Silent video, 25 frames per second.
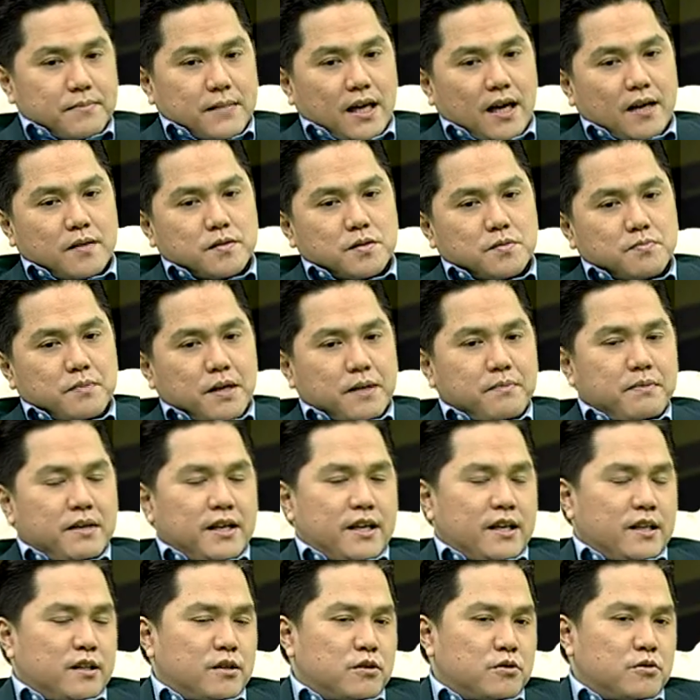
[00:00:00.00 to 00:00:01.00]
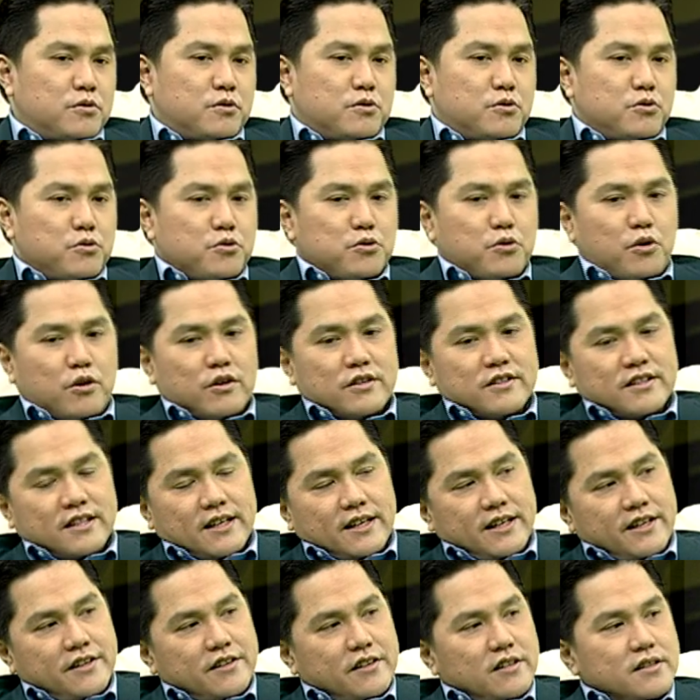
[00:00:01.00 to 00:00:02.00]
time, maybe in 2 or
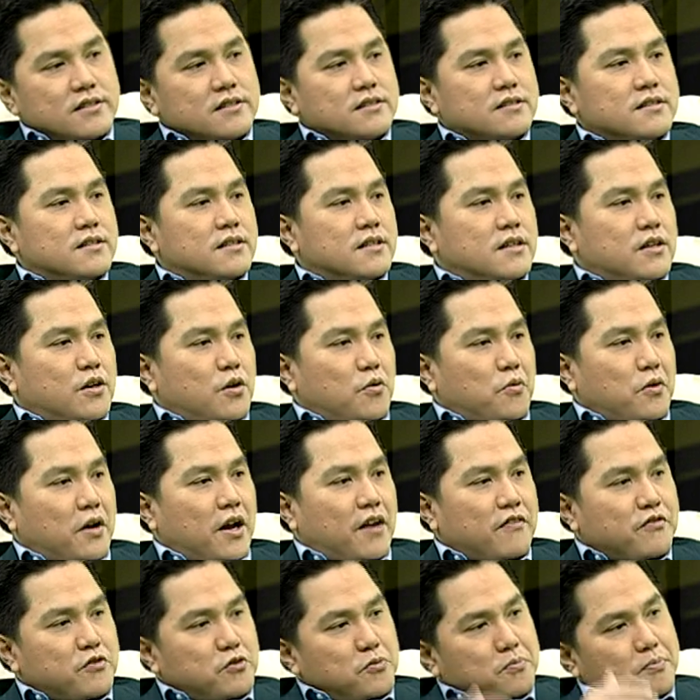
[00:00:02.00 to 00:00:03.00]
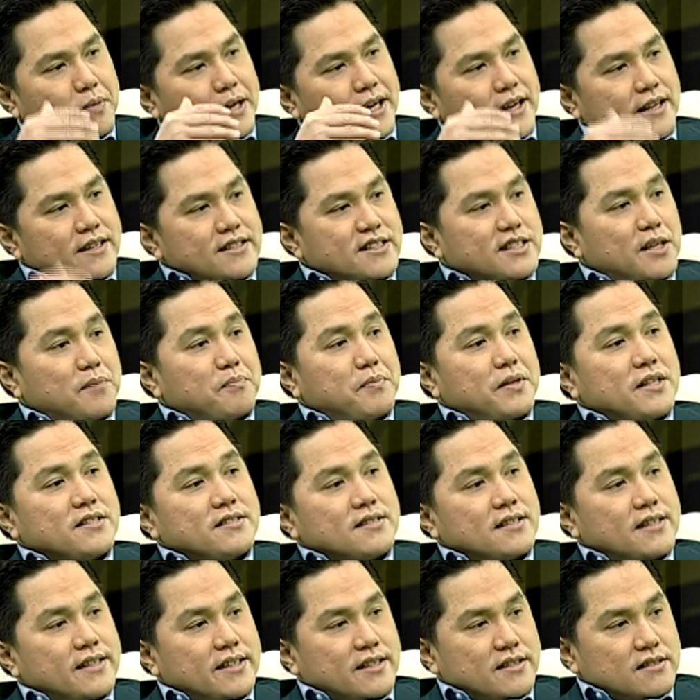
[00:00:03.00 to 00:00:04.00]
3 years, we have to play in
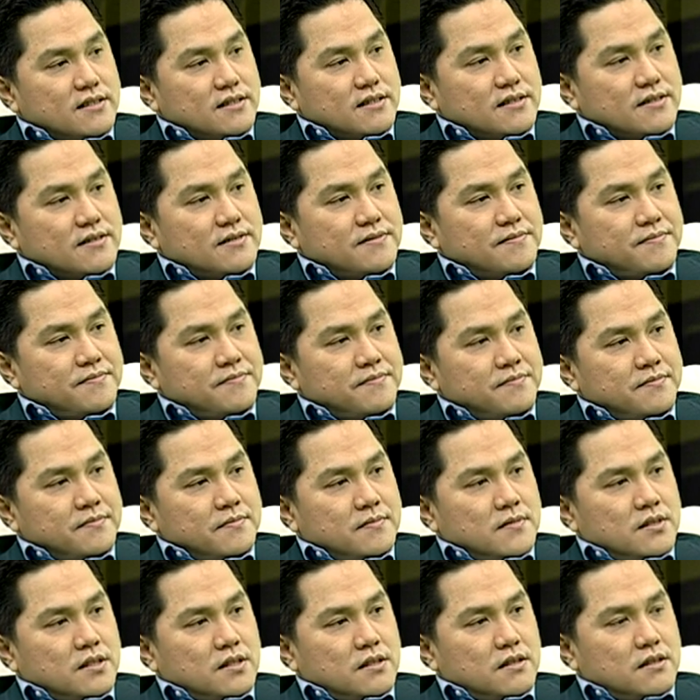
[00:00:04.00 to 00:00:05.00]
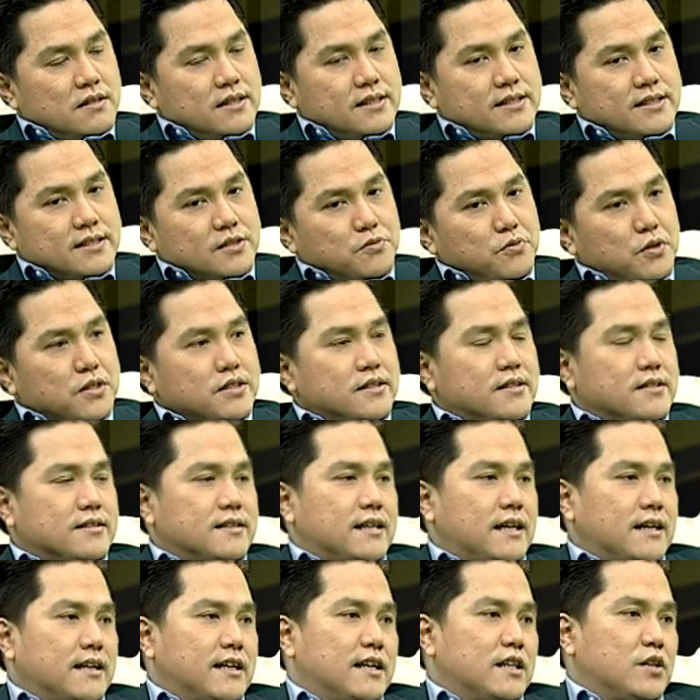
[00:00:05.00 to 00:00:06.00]
Champions Leagues. This is what the
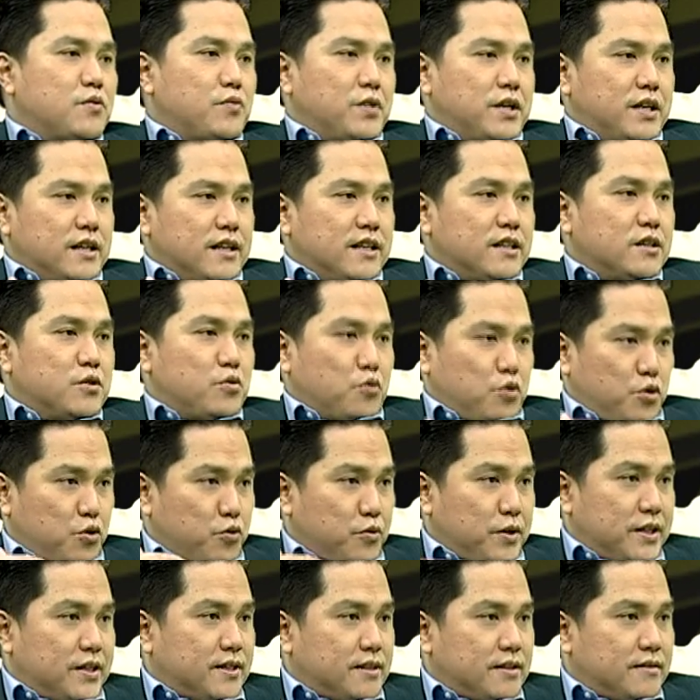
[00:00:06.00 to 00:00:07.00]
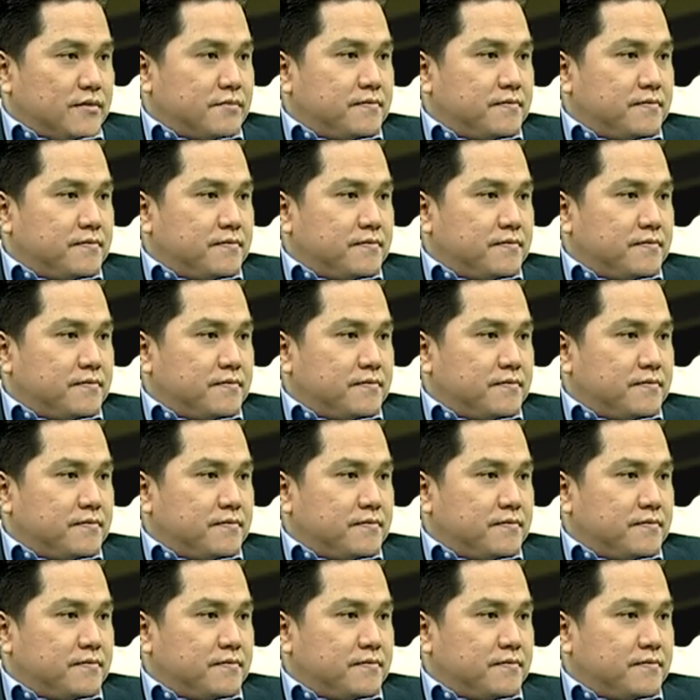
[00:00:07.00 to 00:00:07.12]
target we need to do it.